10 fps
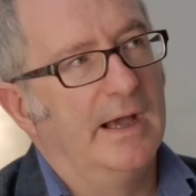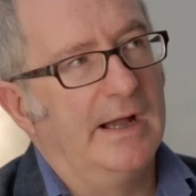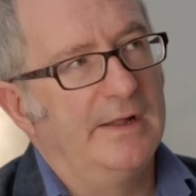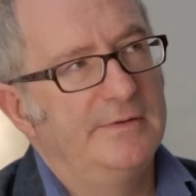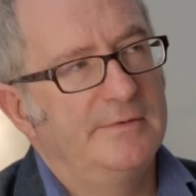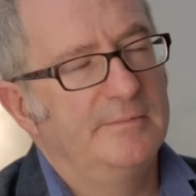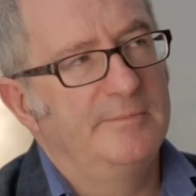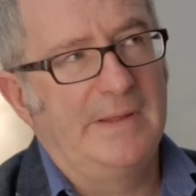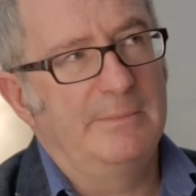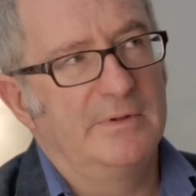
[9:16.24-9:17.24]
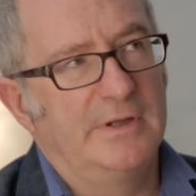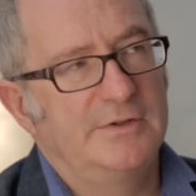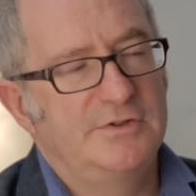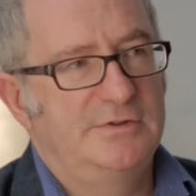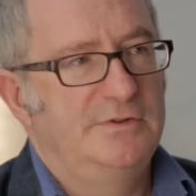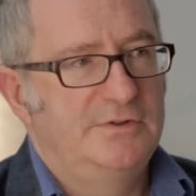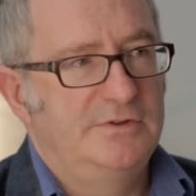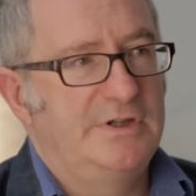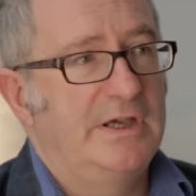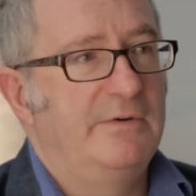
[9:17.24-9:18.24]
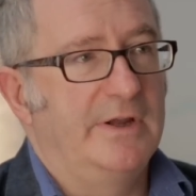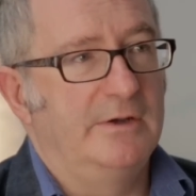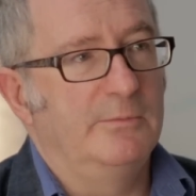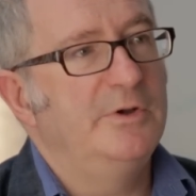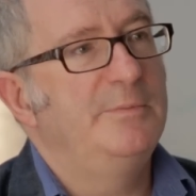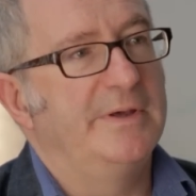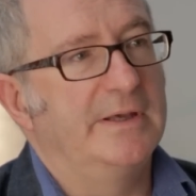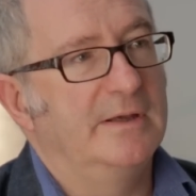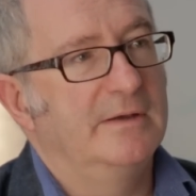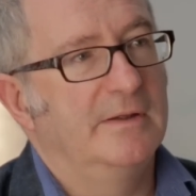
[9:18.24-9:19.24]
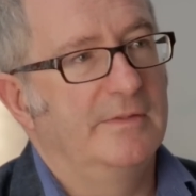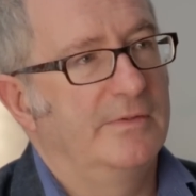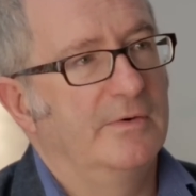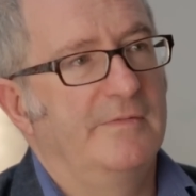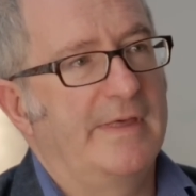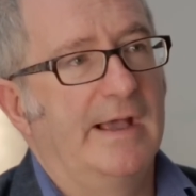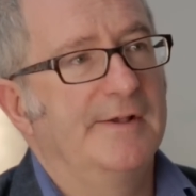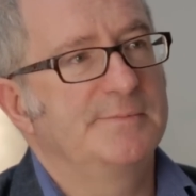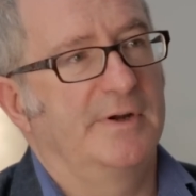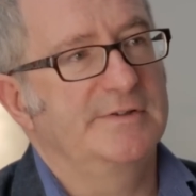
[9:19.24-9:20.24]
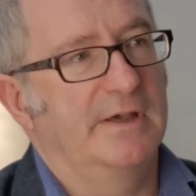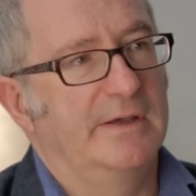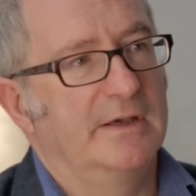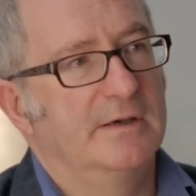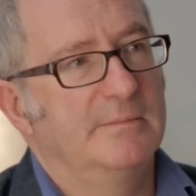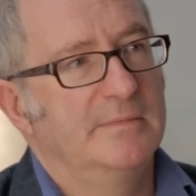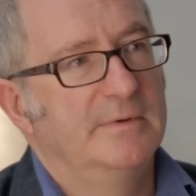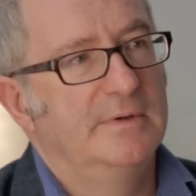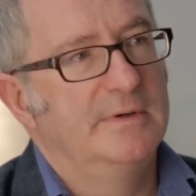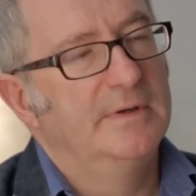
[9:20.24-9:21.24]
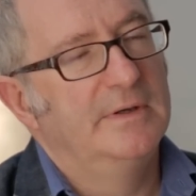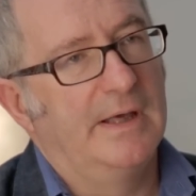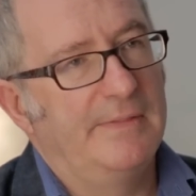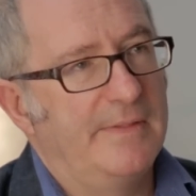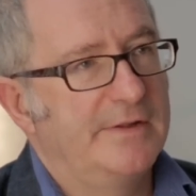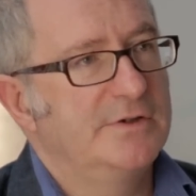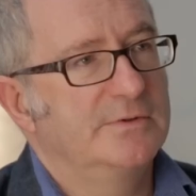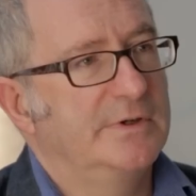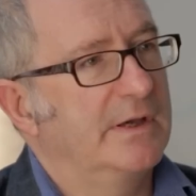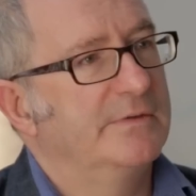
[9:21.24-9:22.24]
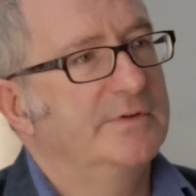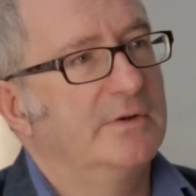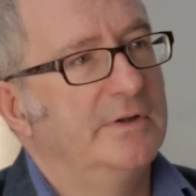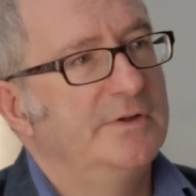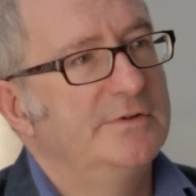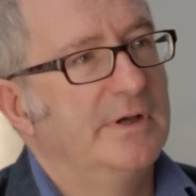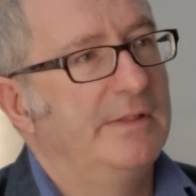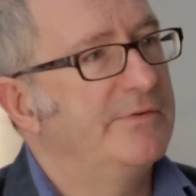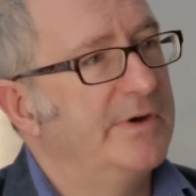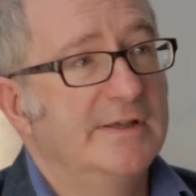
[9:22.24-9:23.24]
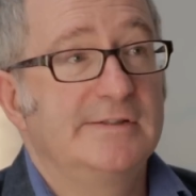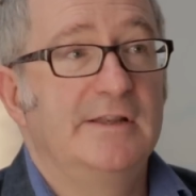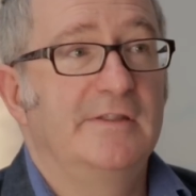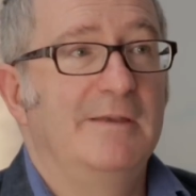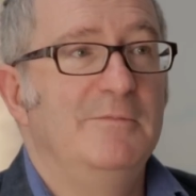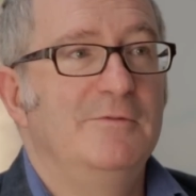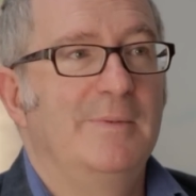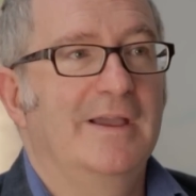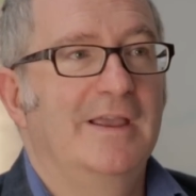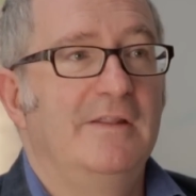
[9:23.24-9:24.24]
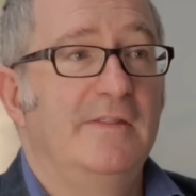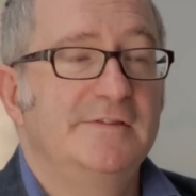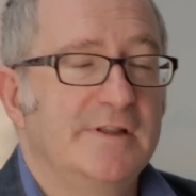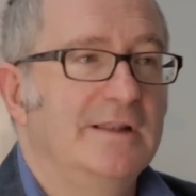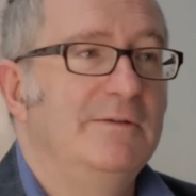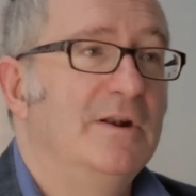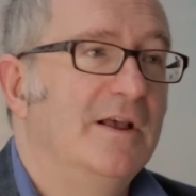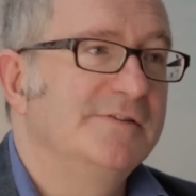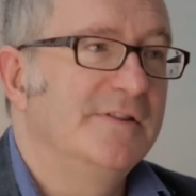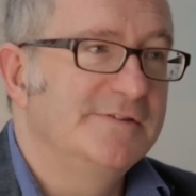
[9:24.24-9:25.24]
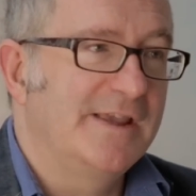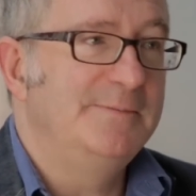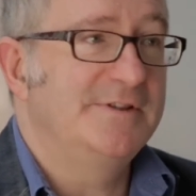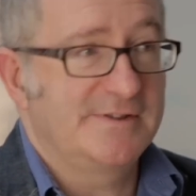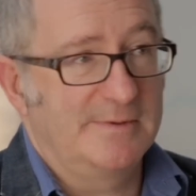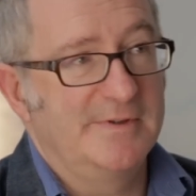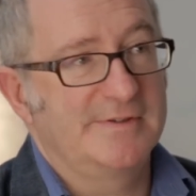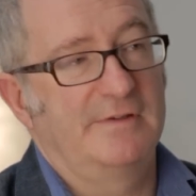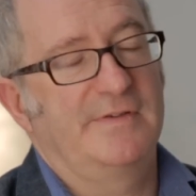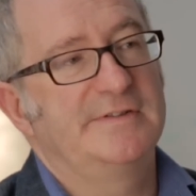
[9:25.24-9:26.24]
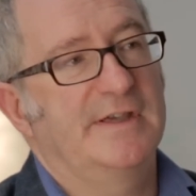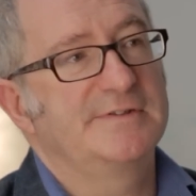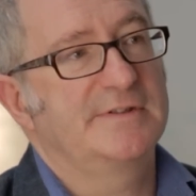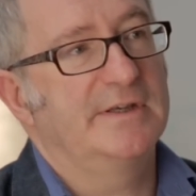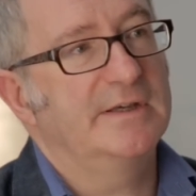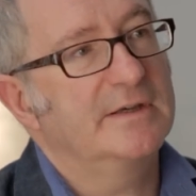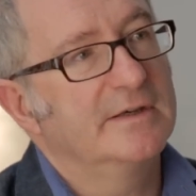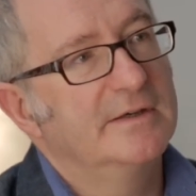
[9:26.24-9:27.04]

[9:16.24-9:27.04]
and people are cheering and whooping at the thought of their house price going up, and then their children go off to college and 3 years later they move back in and they suddenly realise that the same system that's so fantastic